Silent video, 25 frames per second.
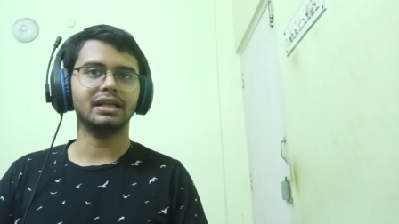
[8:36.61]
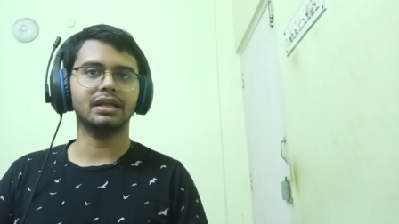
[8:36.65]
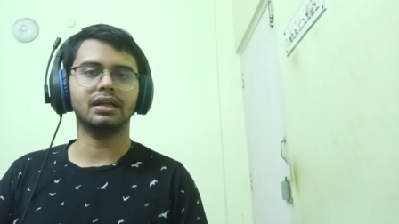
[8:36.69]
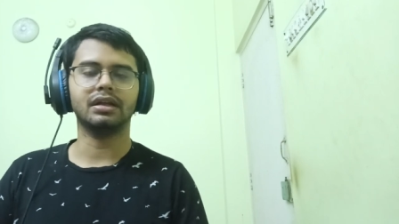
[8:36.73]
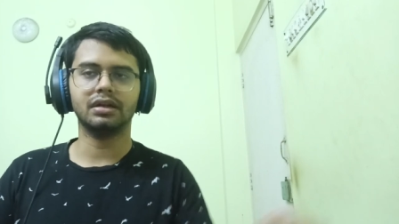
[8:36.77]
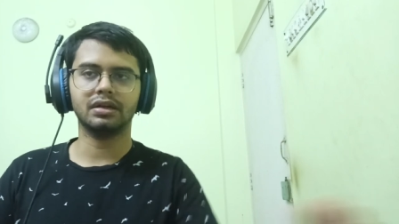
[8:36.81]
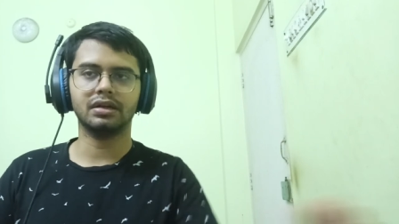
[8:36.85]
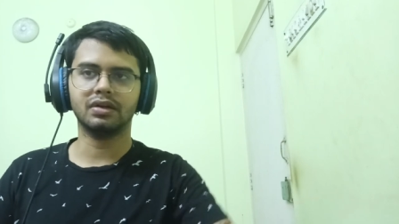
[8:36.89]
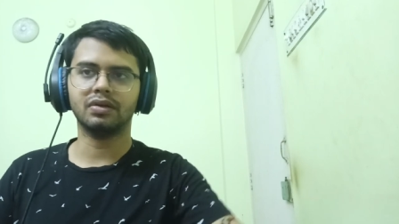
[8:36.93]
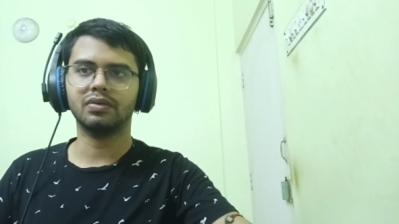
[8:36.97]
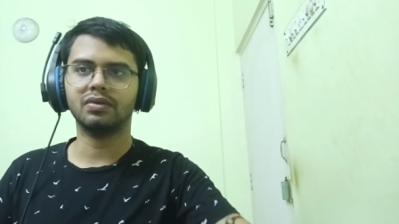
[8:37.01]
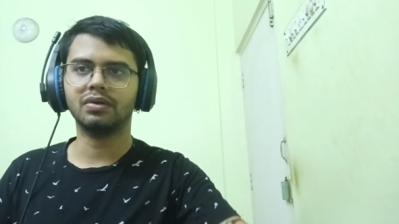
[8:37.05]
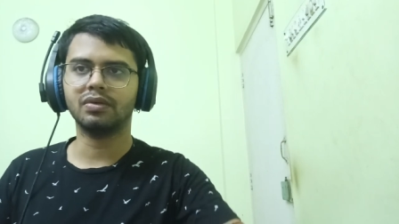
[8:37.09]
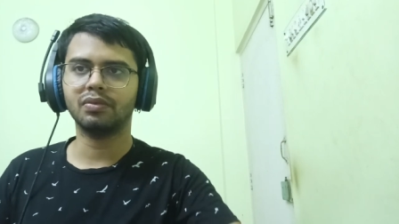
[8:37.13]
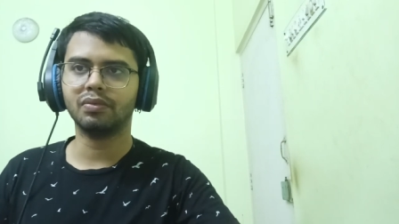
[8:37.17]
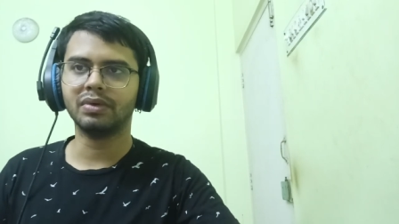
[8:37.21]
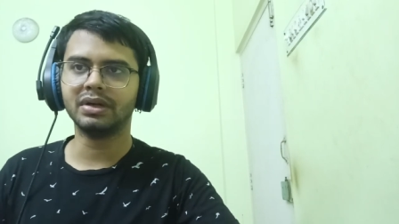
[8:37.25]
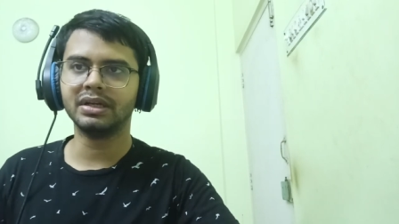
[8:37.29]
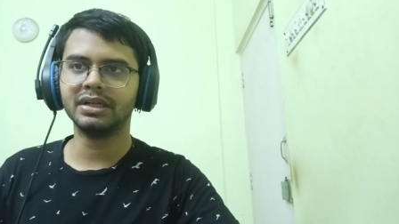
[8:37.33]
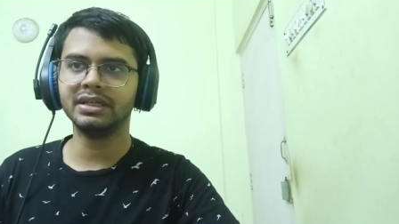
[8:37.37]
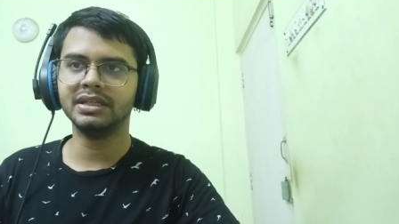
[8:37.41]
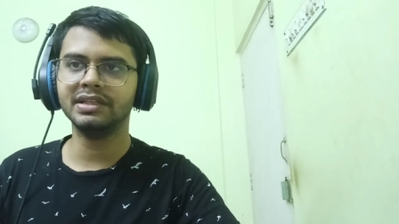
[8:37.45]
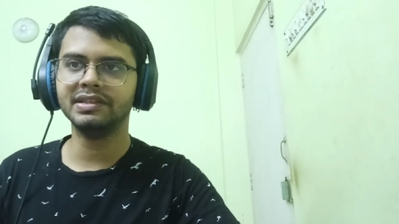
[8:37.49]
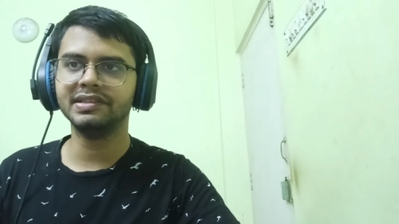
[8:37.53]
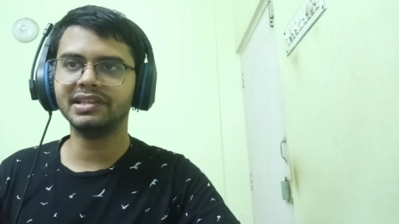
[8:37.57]
Uh, no, no,
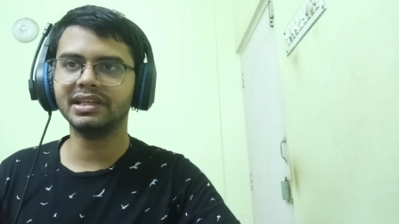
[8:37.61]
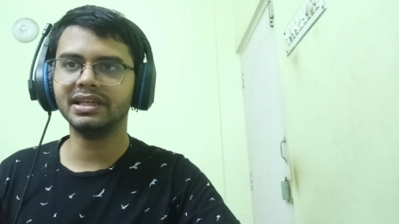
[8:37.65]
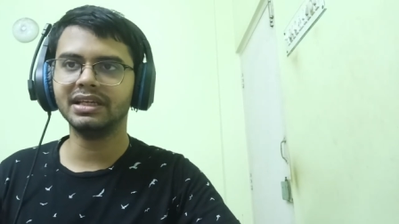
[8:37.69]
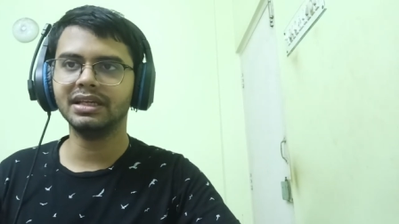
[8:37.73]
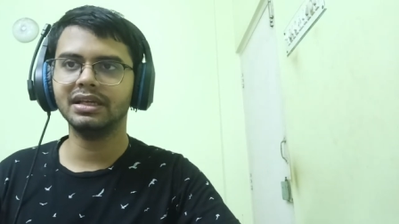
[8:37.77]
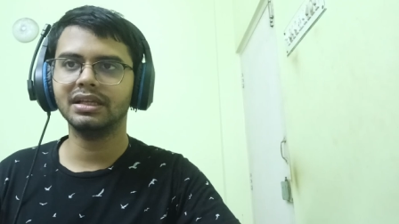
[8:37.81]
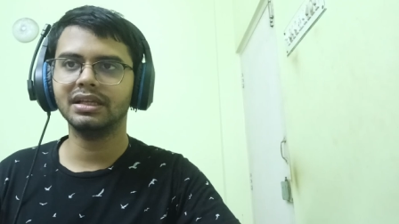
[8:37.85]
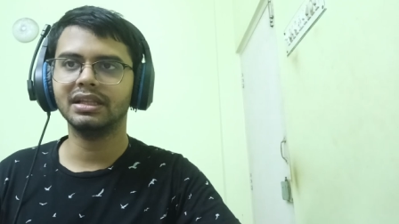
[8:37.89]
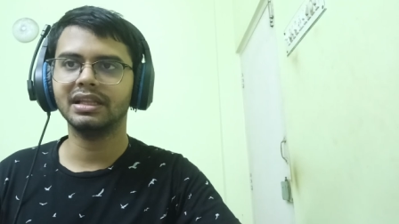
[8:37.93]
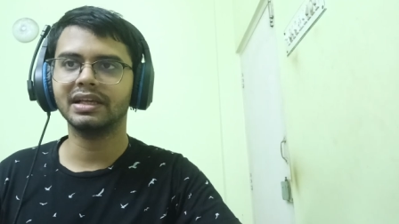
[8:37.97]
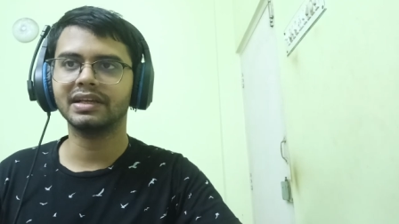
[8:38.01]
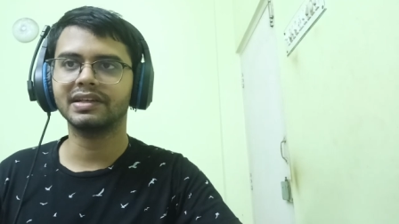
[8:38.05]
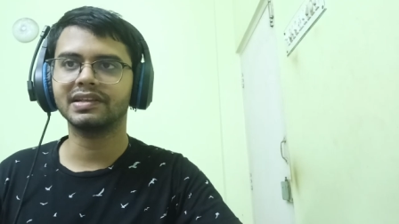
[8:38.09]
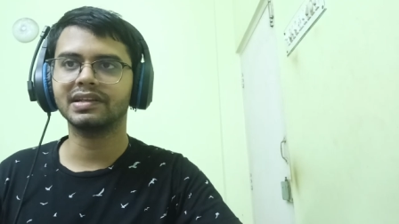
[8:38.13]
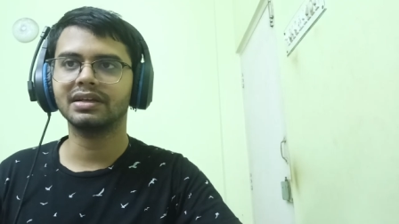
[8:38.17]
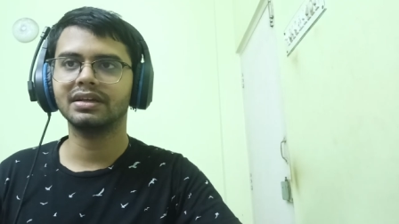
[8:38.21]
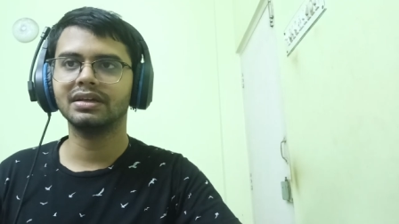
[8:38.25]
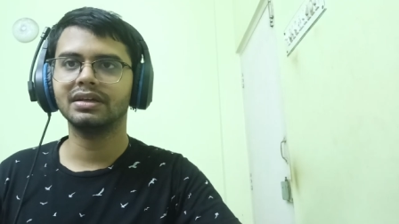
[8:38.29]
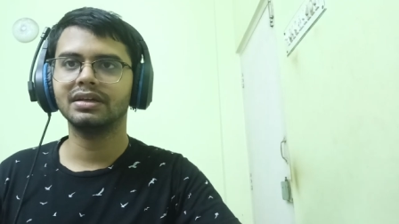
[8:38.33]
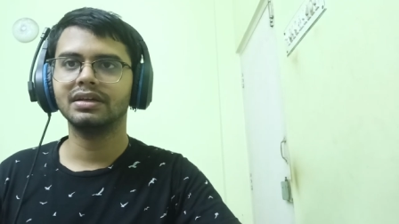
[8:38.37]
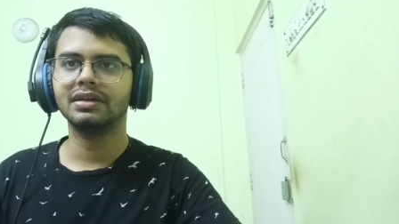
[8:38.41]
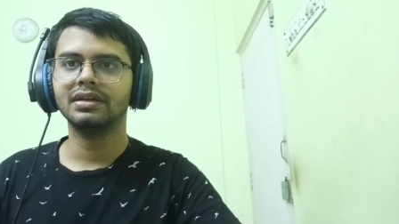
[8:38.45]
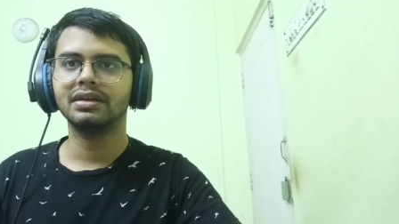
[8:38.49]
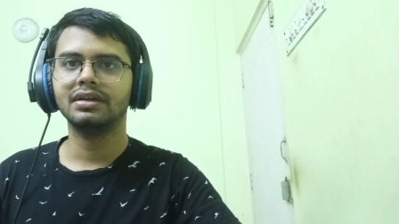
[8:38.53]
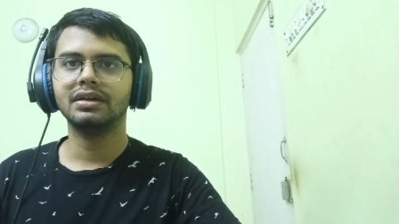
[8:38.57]
what did he say? Like,
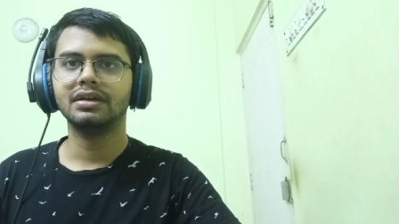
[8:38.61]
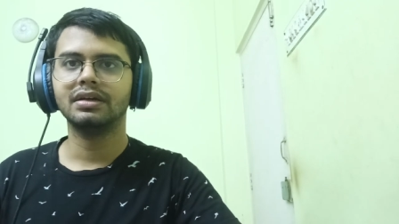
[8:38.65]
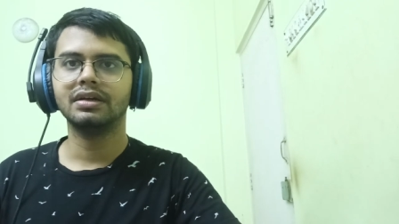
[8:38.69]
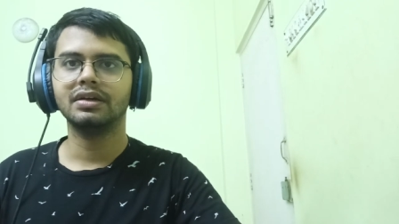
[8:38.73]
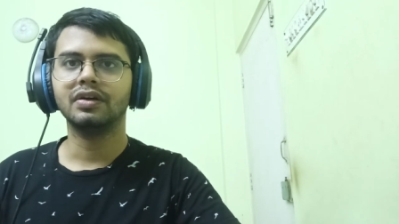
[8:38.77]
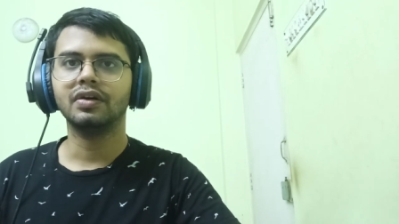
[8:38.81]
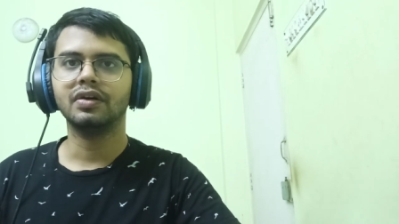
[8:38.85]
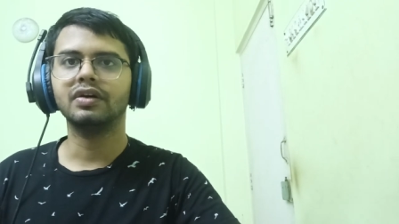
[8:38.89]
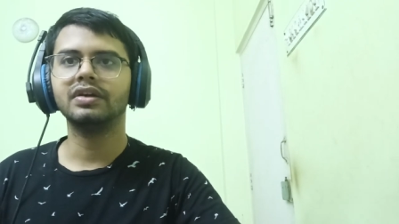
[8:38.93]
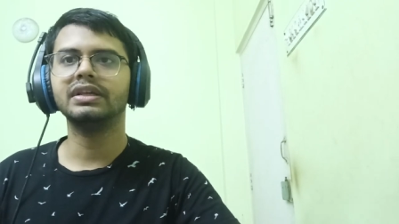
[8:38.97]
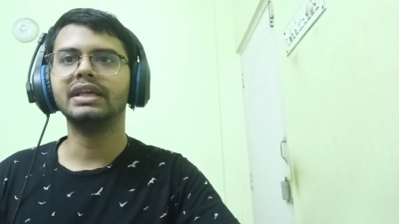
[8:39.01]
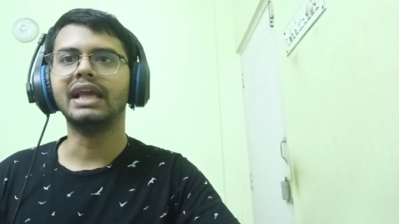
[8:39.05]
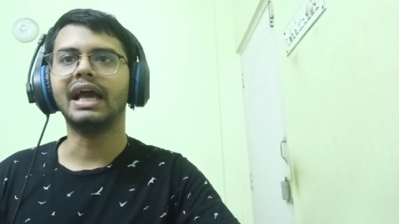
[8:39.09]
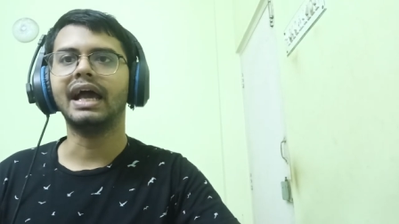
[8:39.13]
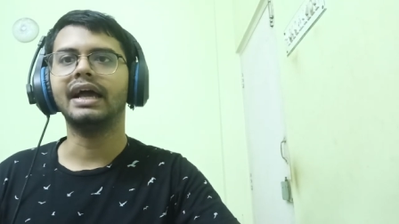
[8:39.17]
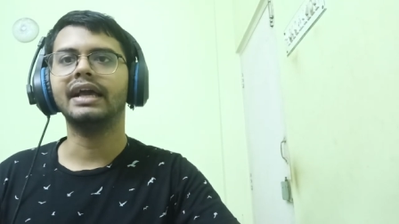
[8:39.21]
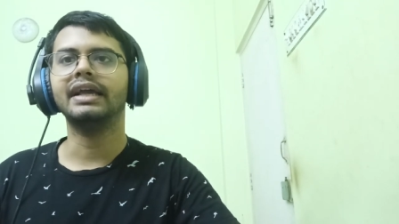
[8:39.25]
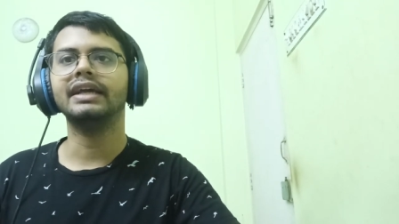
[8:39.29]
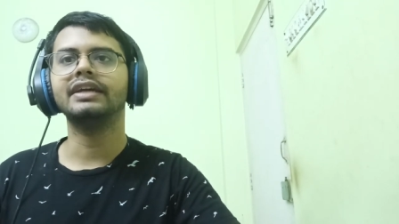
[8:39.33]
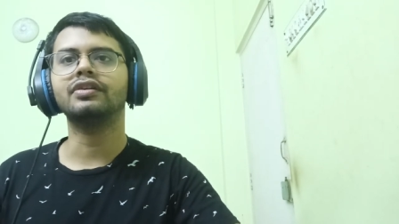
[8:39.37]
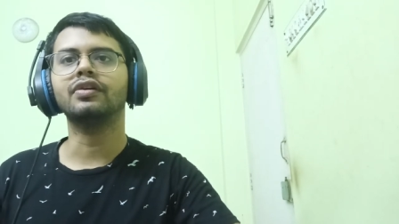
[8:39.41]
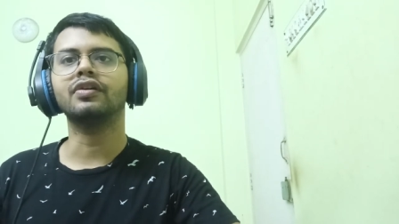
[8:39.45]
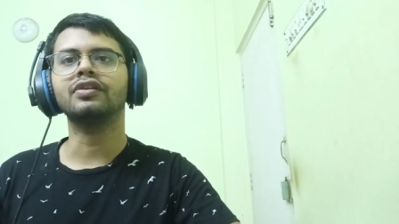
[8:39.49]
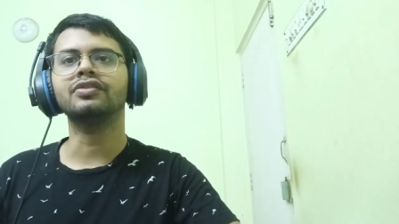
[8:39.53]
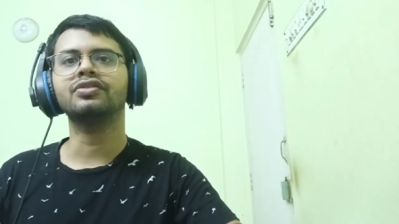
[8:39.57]

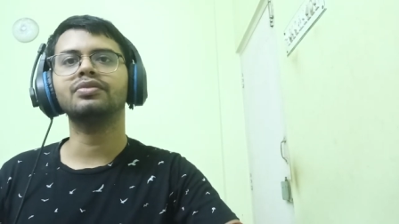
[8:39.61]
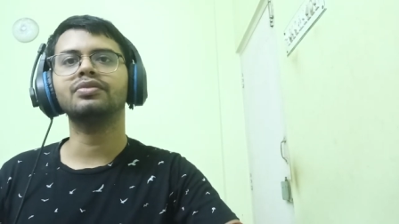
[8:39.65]
yeah, it